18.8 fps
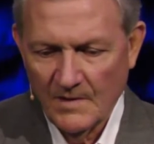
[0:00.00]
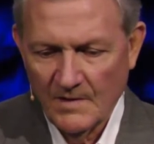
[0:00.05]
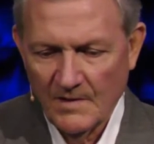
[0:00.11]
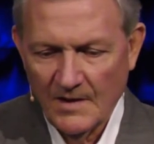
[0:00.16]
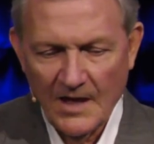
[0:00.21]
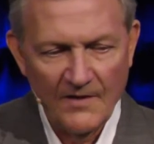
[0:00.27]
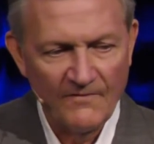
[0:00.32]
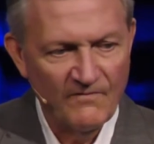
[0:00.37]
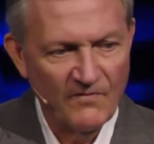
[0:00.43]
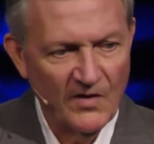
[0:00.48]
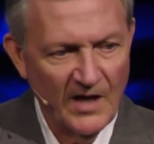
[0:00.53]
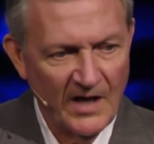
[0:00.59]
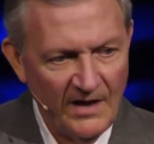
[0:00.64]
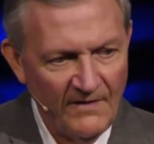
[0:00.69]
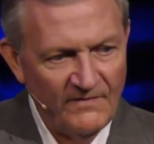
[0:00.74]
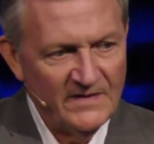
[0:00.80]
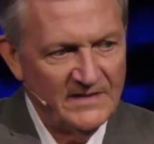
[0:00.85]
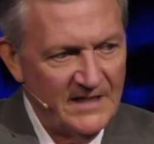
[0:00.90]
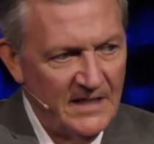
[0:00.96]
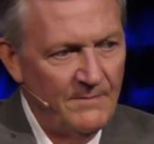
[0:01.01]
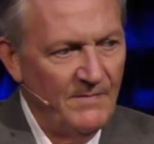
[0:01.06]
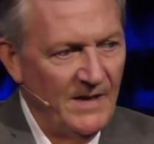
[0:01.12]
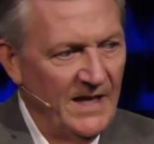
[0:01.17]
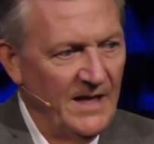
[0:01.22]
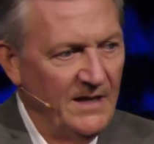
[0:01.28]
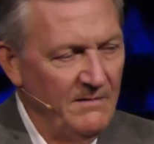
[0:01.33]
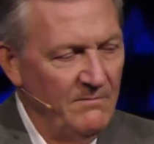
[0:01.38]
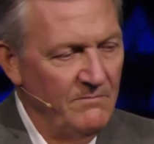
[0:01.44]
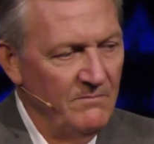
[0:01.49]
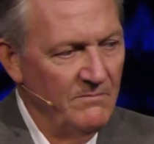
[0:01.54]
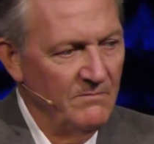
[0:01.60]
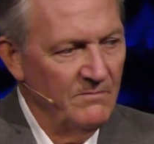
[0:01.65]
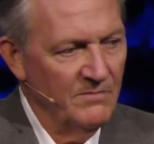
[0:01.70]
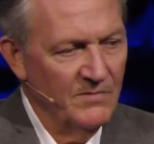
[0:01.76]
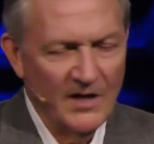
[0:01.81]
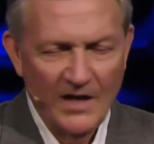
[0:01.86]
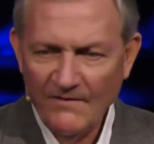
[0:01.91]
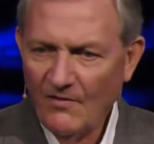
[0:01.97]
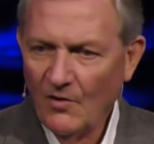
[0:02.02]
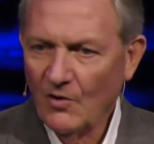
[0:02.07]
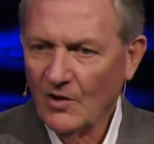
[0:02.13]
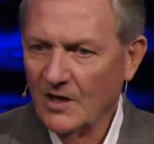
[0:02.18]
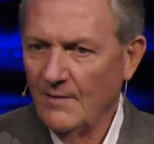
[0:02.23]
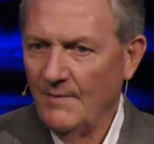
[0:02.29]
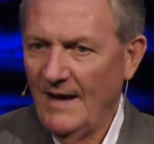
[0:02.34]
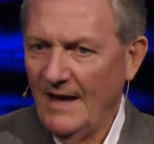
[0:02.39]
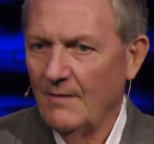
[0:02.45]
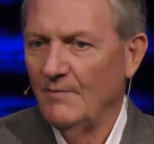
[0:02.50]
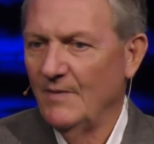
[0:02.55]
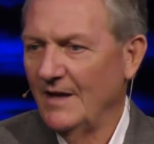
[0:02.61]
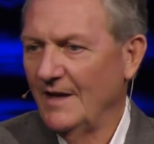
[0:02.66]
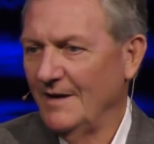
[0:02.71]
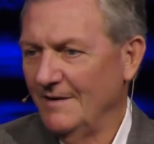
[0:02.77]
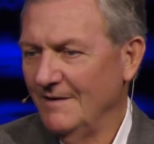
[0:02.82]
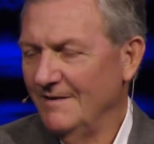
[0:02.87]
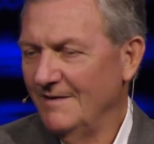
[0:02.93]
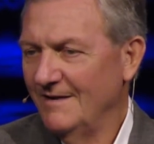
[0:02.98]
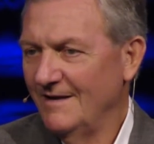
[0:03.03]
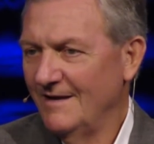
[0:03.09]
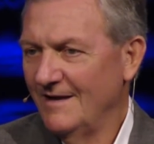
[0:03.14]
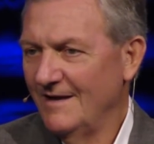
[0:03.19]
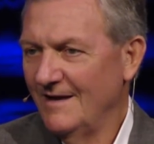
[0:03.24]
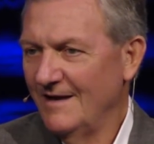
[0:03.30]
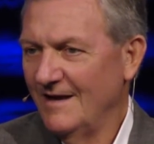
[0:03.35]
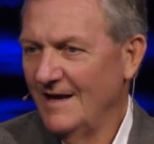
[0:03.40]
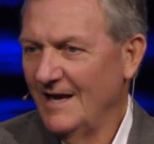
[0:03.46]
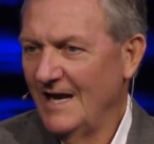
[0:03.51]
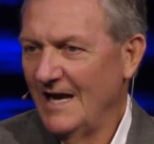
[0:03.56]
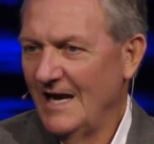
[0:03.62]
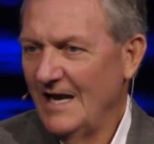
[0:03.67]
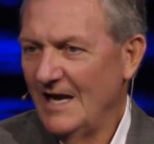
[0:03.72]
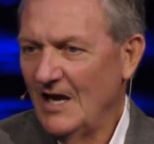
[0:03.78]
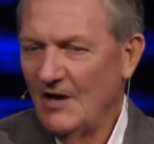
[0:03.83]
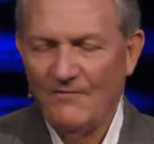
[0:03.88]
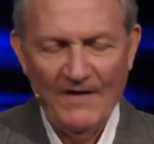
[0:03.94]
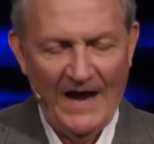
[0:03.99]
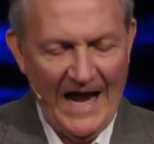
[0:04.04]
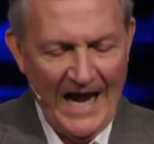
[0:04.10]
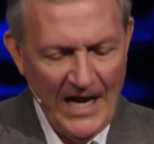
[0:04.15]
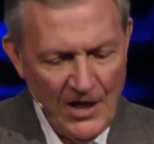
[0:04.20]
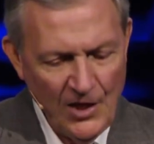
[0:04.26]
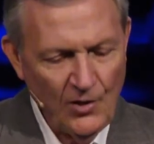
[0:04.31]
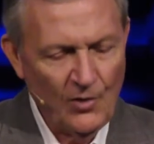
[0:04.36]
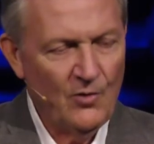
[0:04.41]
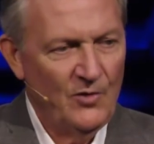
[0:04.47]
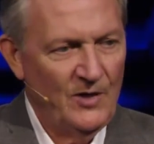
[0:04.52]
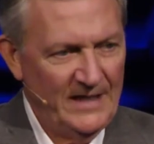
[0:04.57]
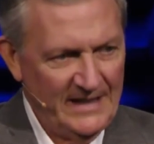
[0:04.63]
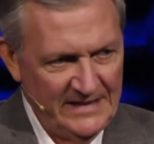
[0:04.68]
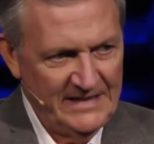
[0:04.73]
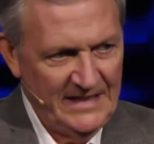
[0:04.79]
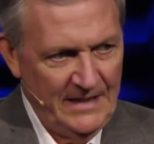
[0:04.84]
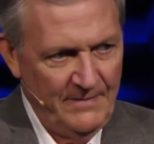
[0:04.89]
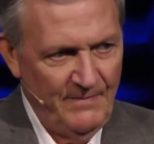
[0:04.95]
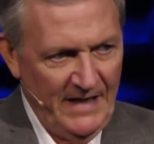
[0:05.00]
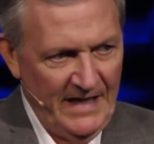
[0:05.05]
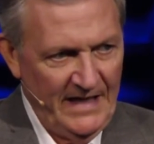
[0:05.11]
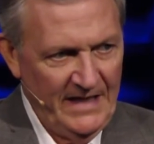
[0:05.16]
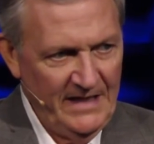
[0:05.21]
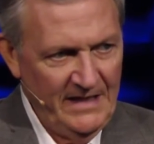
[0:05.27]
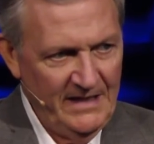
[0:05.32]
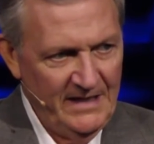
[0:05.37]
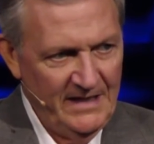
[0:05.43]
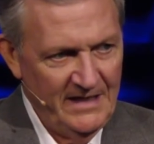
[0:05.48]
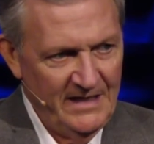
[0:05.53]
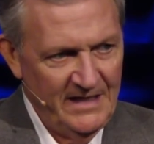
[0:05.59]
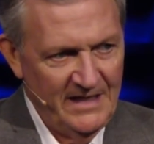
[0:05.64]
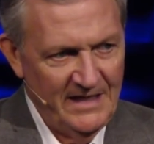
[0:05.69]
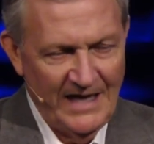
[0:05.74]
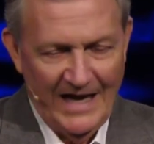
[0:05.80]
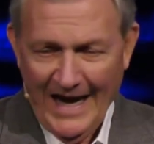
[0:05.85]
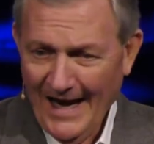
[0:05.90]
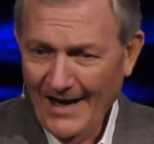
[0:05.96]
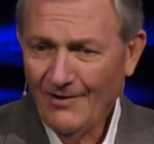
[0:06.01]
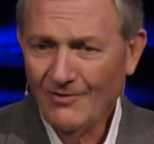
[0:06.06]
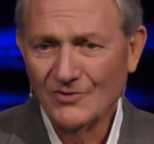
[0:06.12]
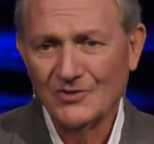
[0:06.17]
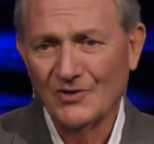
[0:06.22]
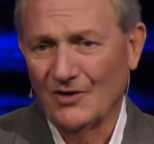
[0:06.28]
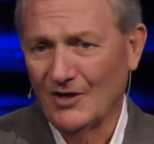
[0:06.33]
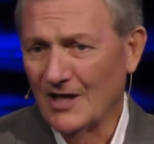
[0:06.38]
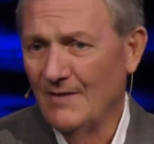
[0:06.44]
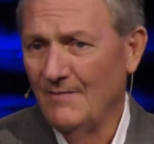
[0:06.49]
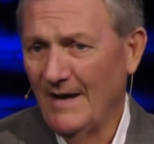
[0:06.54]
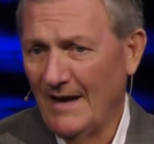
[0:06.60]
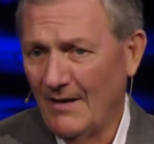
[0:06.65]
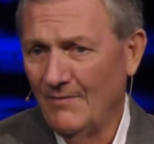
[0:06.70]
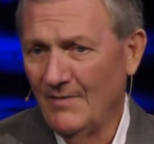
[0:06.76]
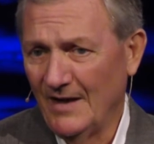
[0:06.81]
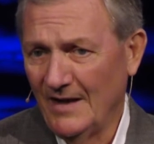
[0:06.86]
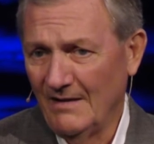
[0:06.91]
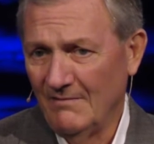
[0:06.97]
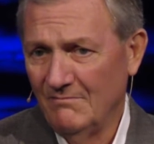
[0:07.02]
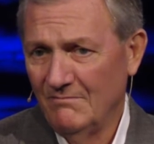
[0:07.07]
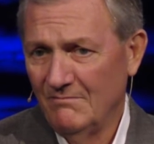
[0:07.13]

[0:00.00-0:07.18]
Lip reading: If love is in me, love ought to come out of me. If anger is in me, anger is going to come out of me.